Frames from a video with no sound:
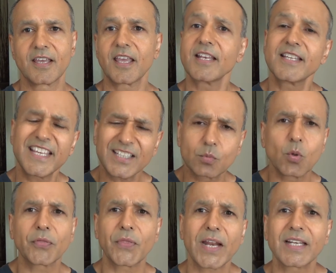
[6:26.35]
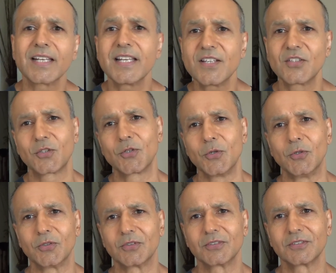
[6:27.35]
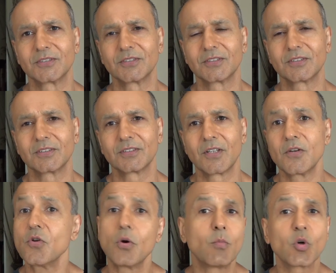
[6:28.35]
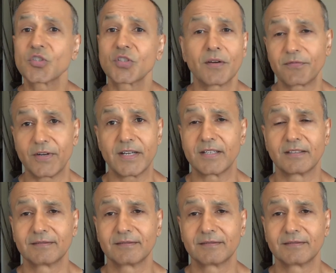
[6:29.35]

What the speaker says: And guess what that leads to? No more suffering.